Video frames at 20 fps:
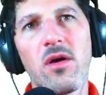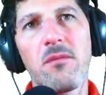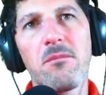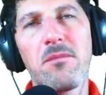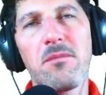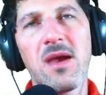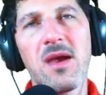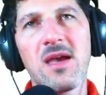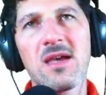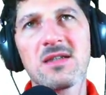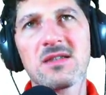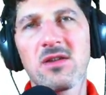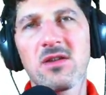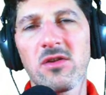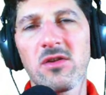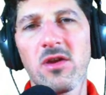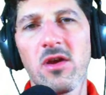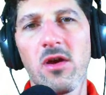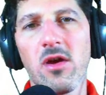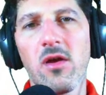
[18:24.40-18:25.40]
based
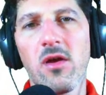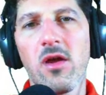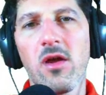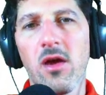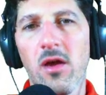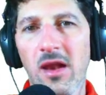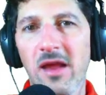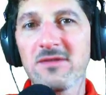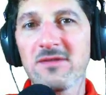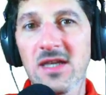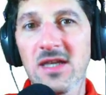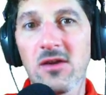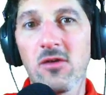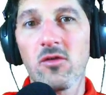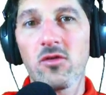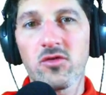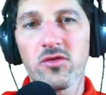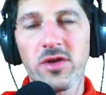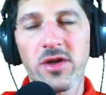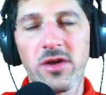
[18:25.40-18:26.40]
on a lifecycle
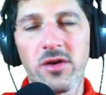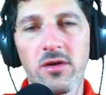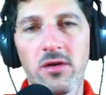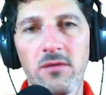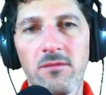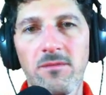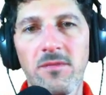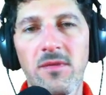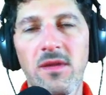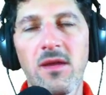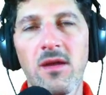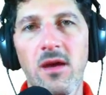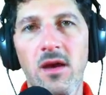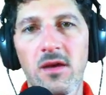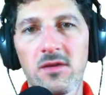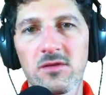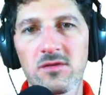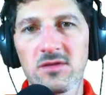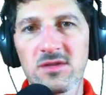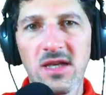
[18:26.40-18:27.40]
trigger.
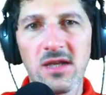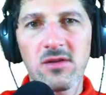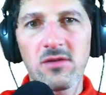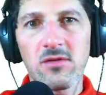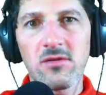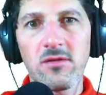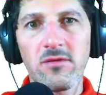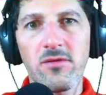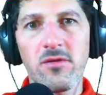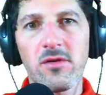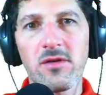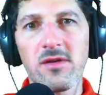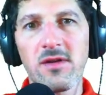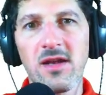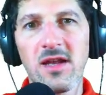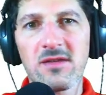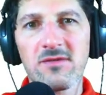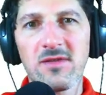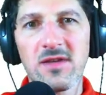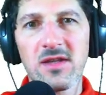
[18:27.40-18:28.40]
So stay tuned for the
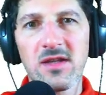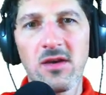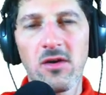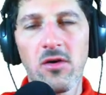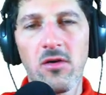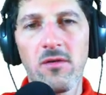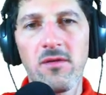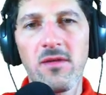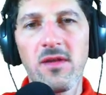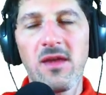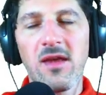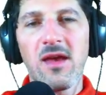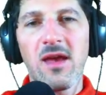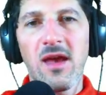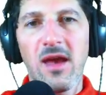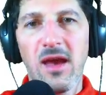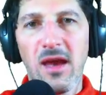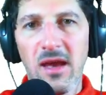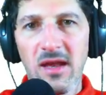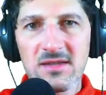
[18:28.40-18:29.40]
next video
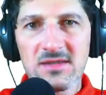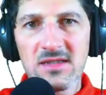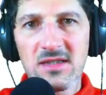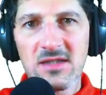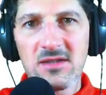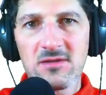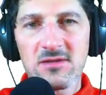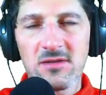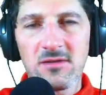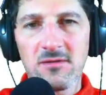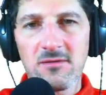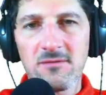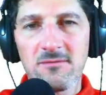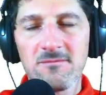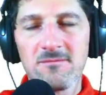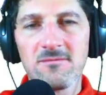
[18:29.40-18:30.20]
and see you soon.